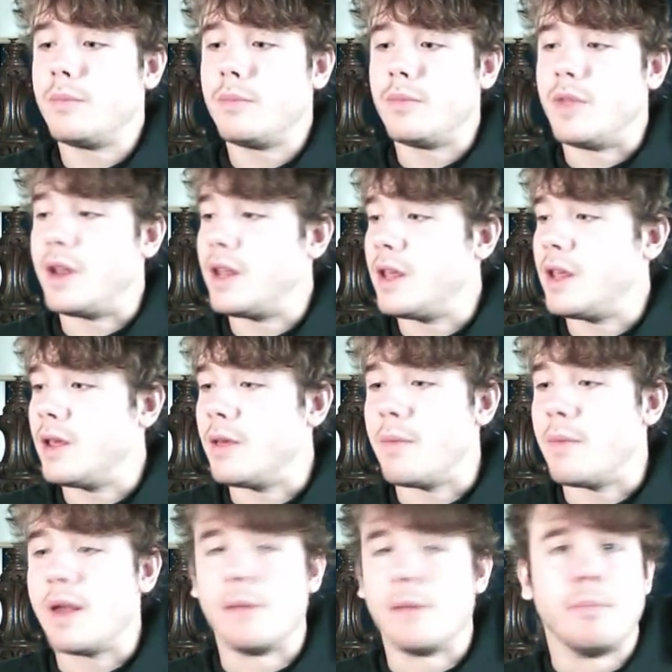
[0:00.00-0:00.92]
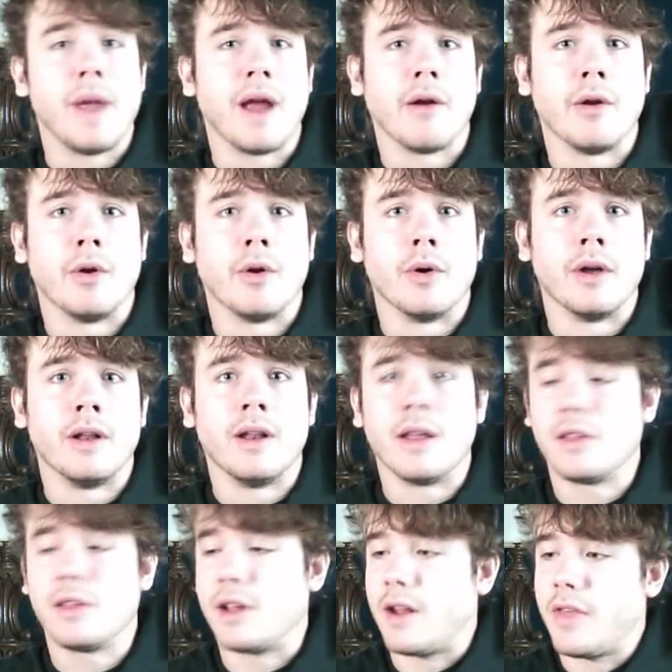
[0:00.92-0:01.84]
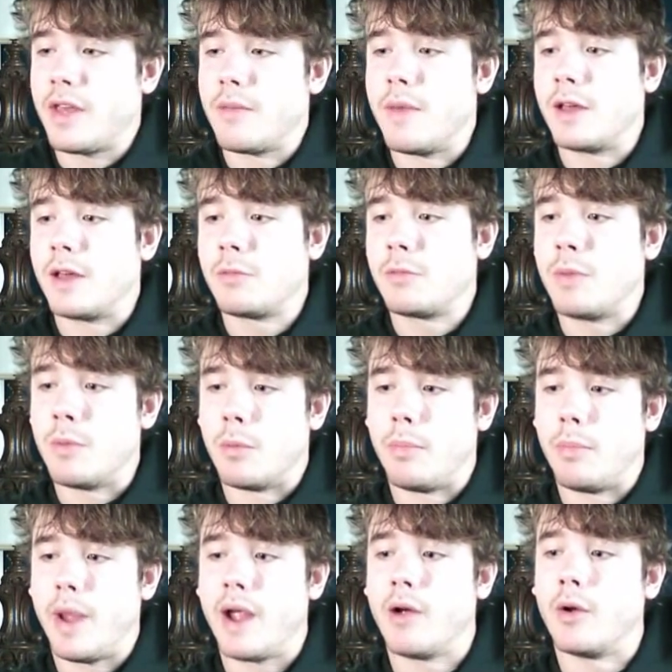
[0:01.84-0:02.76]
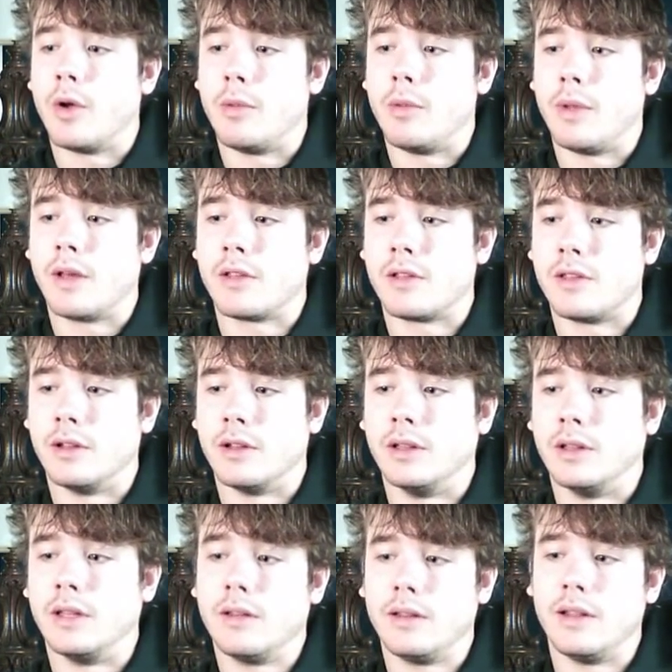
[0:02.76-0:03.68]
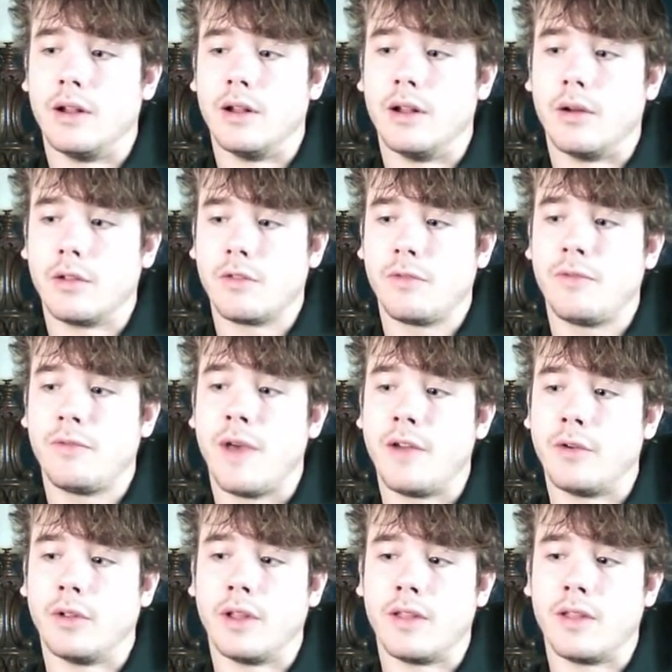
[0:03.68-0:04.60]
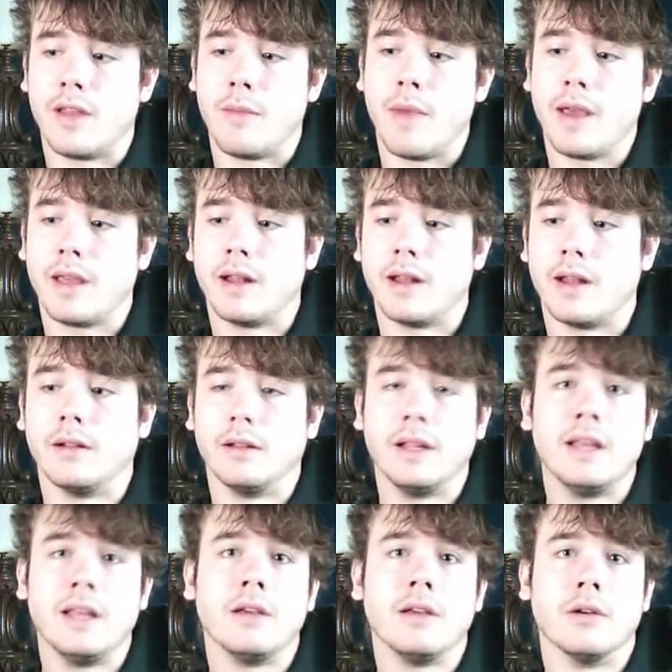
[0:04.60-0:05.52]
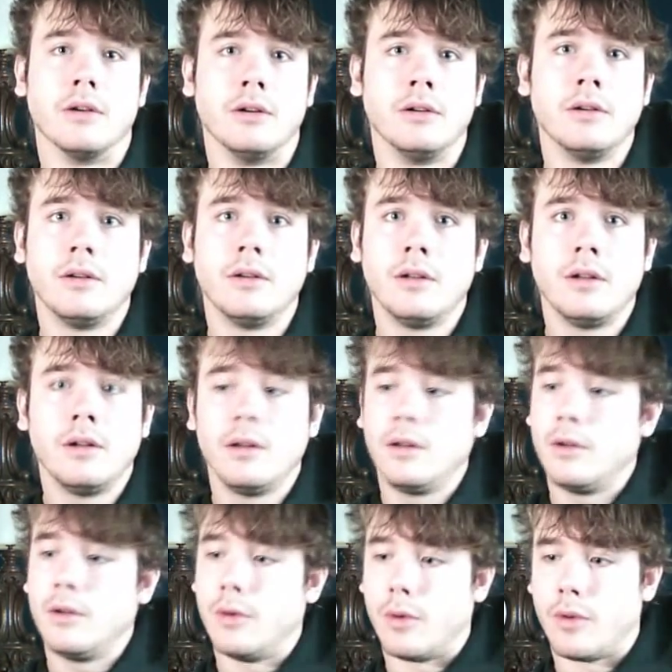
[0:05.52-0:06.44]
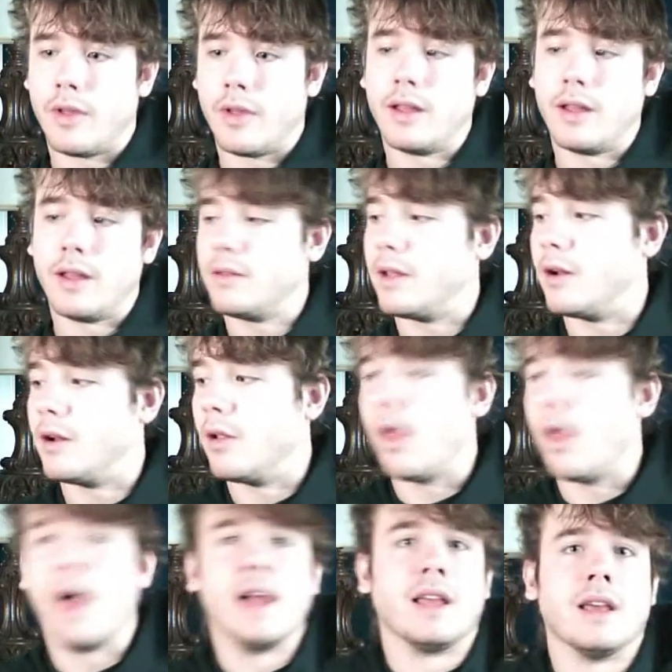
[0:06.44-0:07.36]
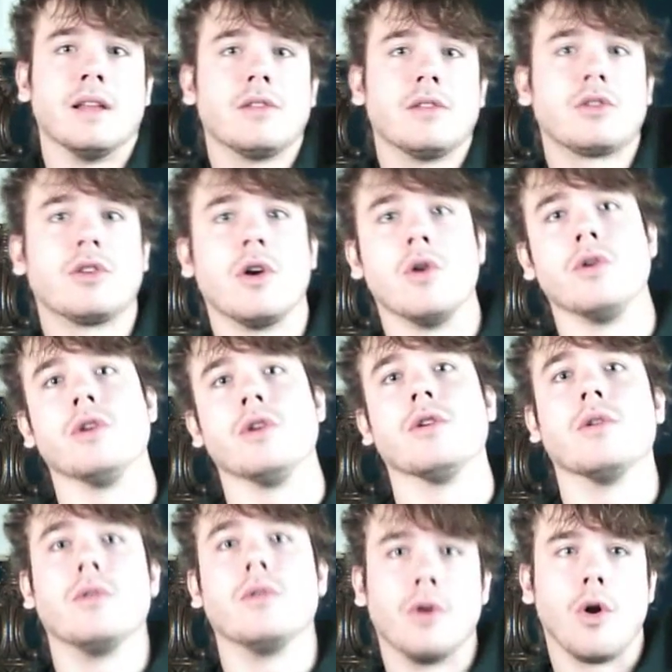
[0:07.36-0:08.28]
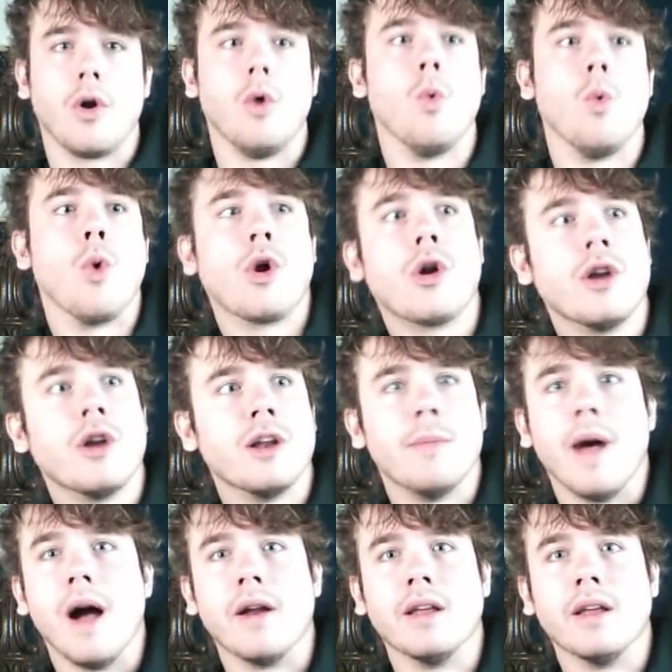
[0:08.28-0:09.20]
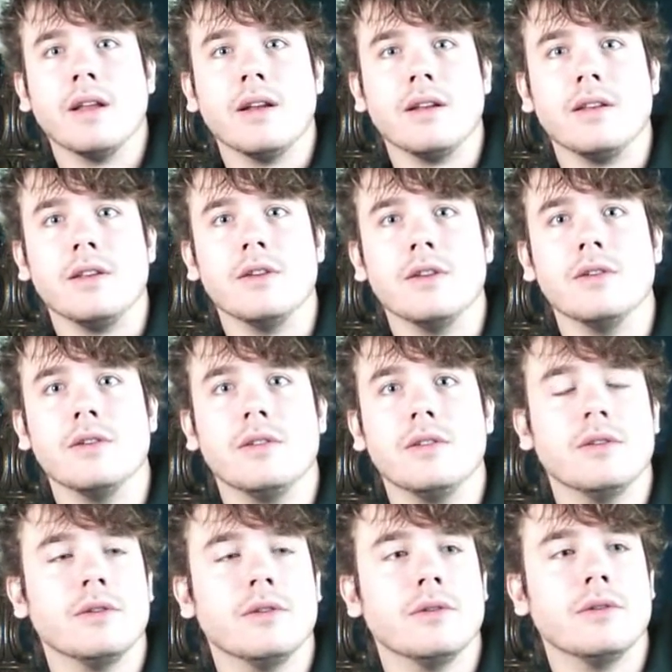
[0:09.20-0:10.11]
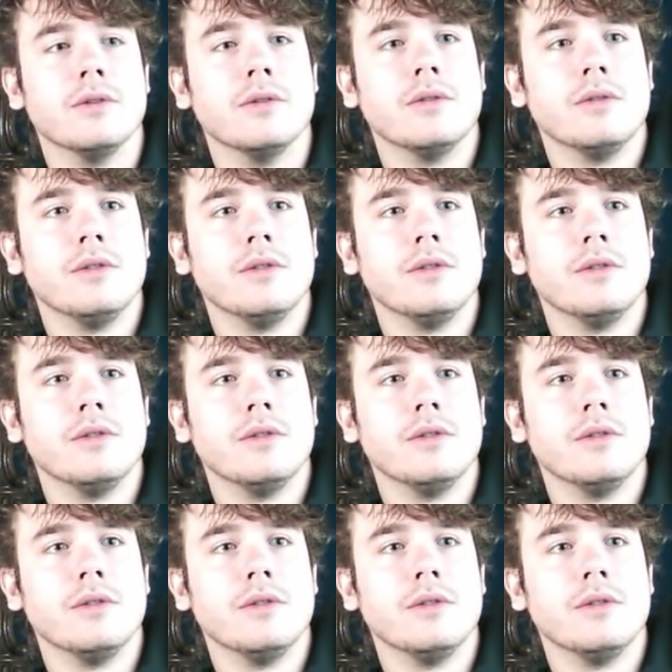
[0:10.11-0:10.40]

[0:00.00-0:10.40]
it made him paranoid. And I said, I think it makes people paranoid because it's federally, they make it illegal, or they don't like it. So you're all worried about it, and you're